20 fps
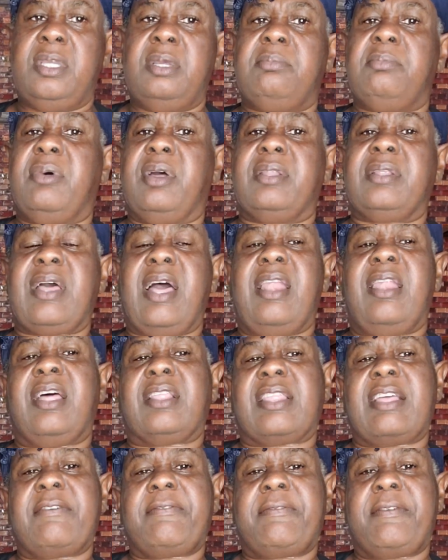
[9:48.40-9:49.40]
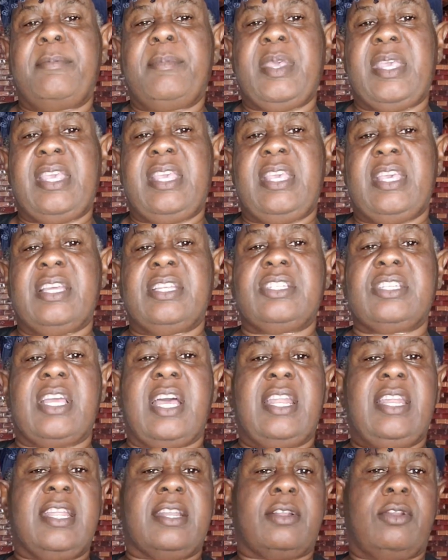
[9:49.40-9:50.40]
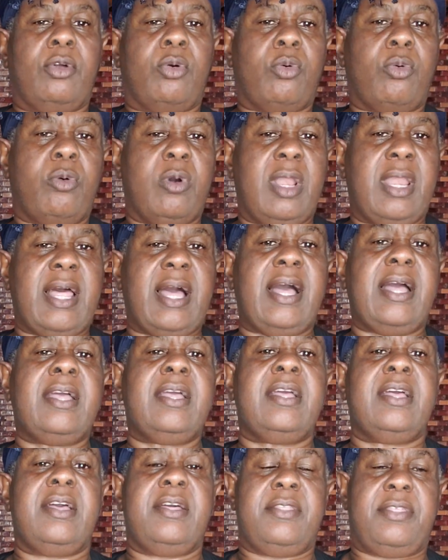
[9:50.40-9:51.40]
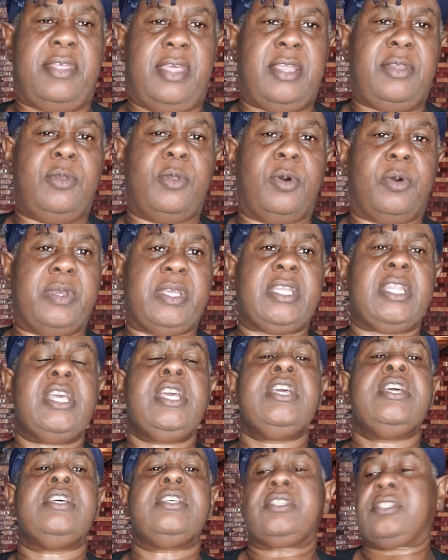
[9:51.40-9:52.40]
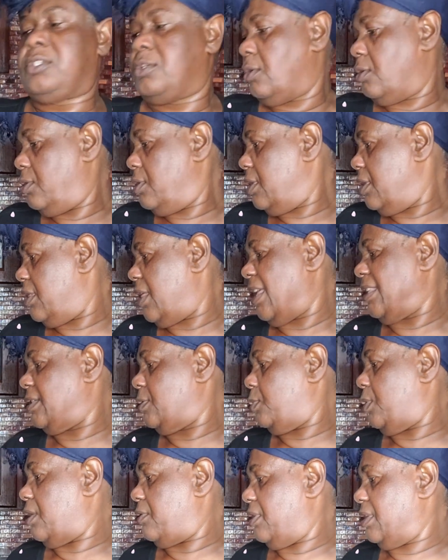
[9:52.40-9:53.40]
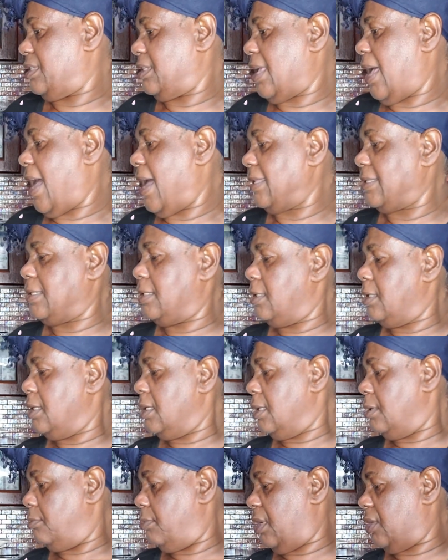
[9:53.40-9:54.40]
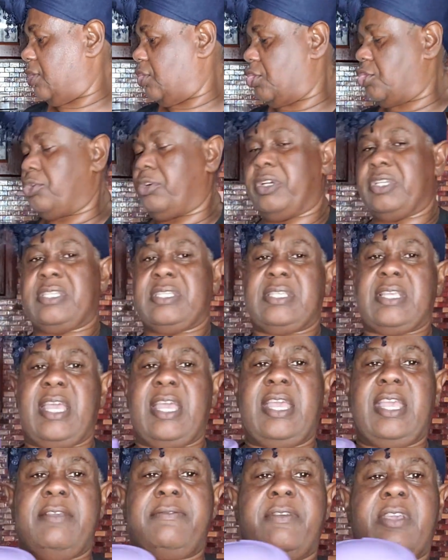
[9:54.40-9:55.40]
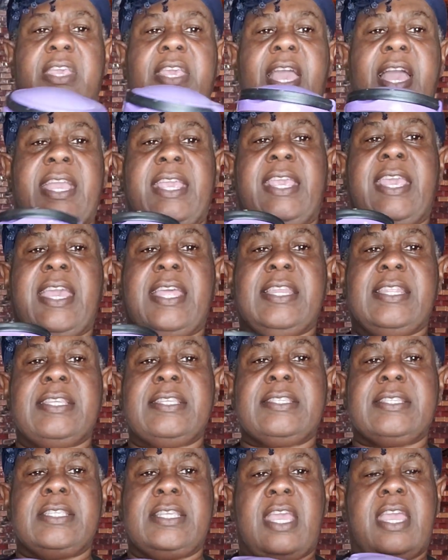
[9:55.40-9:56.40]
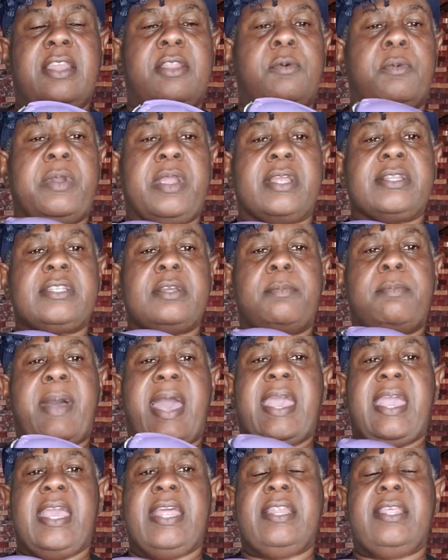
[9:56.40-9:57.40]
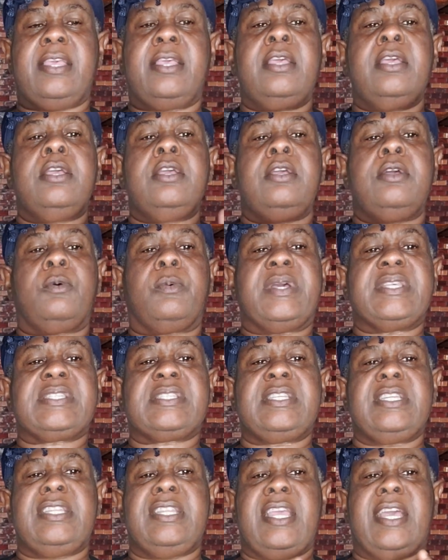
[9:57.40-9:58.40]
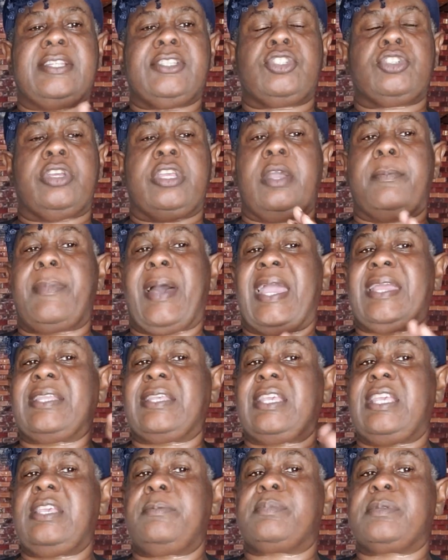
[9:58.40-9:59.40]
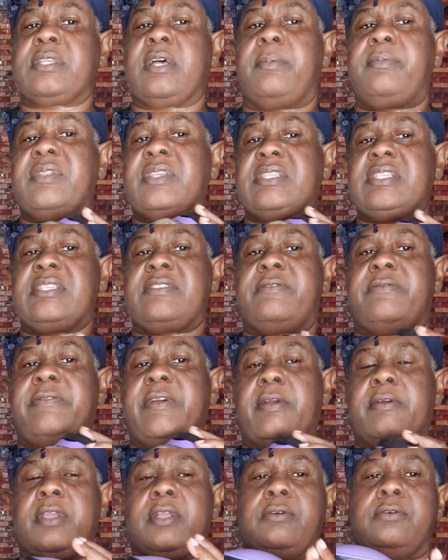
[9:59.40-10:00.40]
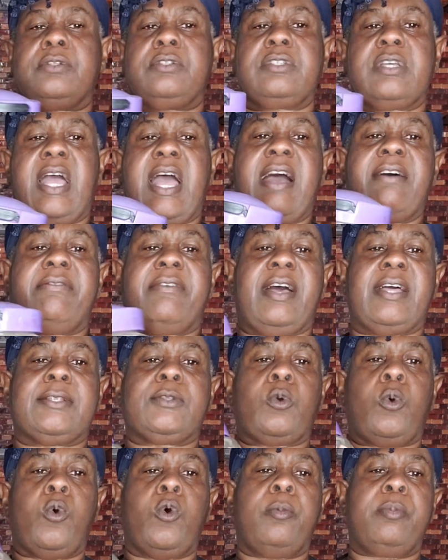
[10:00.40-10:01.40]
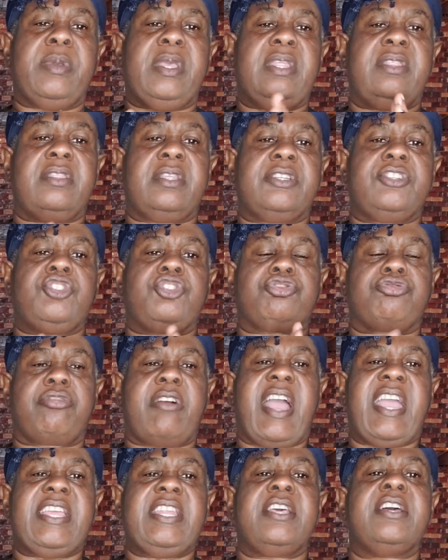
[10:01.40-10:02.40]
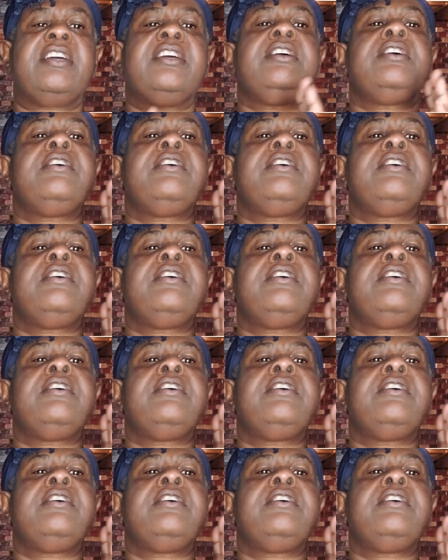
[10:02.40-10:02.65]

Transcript: but a lot of my age and little older, they know it. So that's where it's at. Make sure, say, if you can get this anywhere to buy, any West Indian store you buy, keep some. This is very good to have at home in the dried